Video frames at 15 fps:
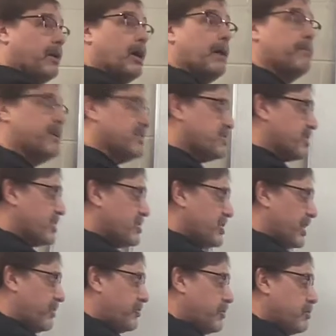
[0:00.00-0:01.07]
I'm going to
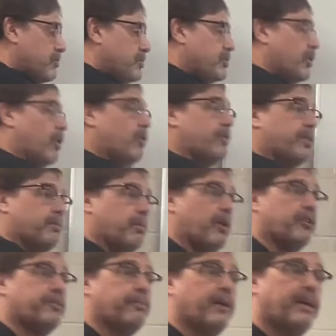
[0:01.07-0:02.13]
suggest you don't
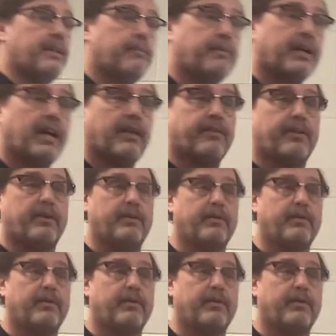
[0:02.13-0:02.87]
multiply them together.